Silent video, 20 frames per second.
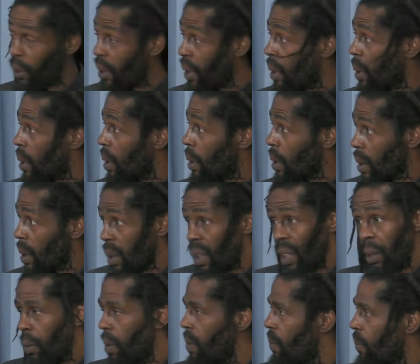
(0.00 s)
that
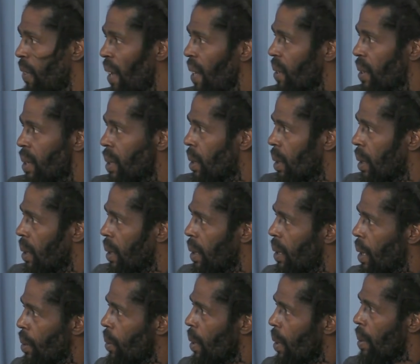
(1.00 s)
are infected and
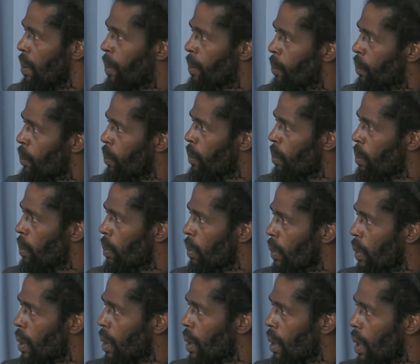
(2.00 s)
don't know.
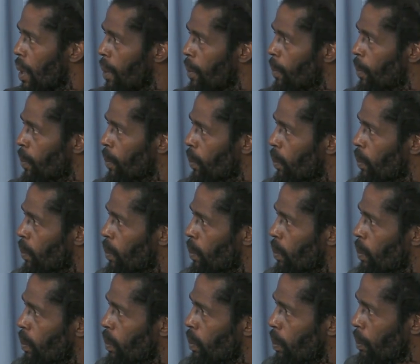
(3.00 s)
You know.
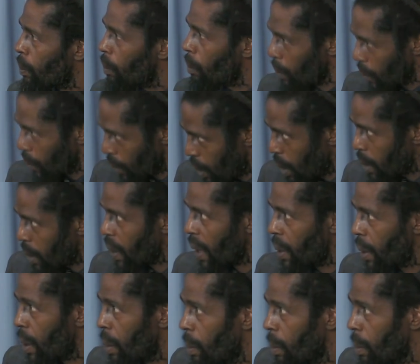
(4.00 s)
Right. Thank, thank